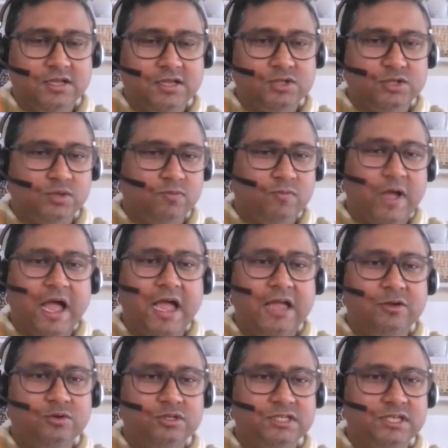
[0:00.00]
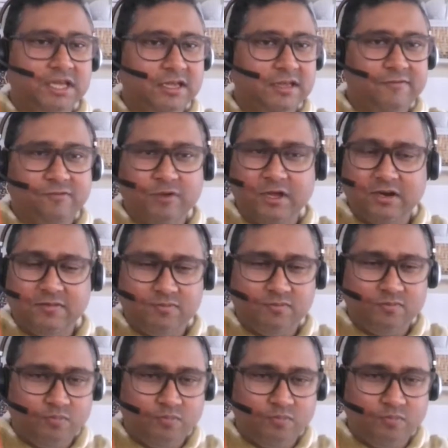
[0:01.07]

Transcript: So I would say if you are